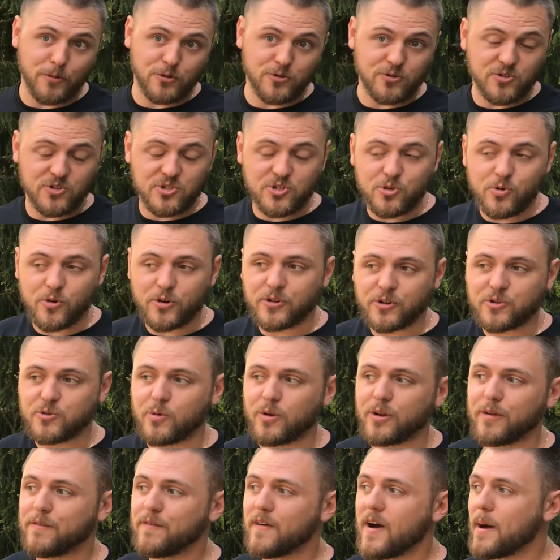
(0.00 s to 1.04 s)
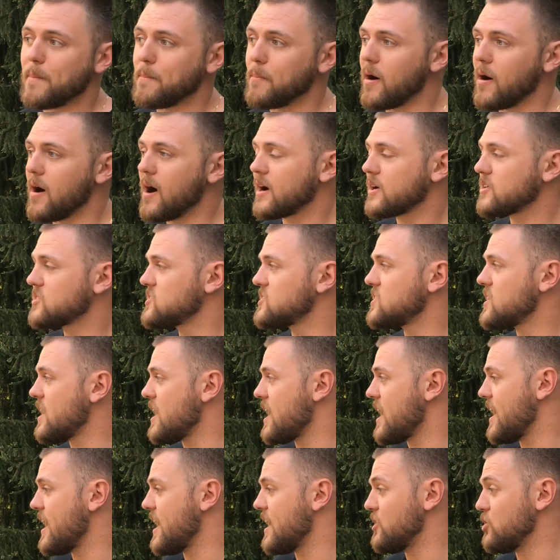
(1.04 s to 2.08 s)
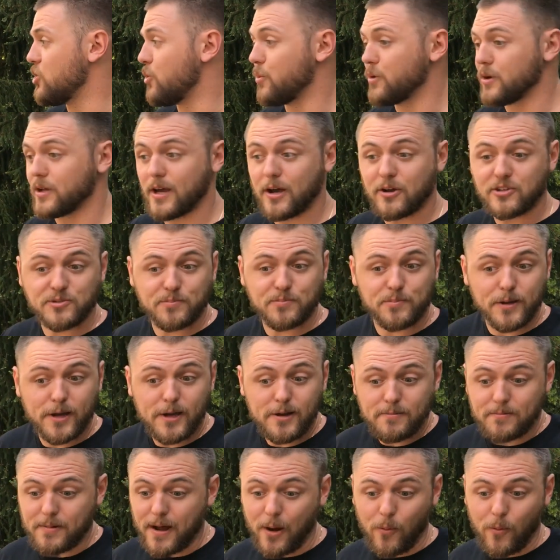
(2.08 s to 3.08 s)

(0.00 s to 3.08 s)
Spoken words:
which was $225, and nobody else bid.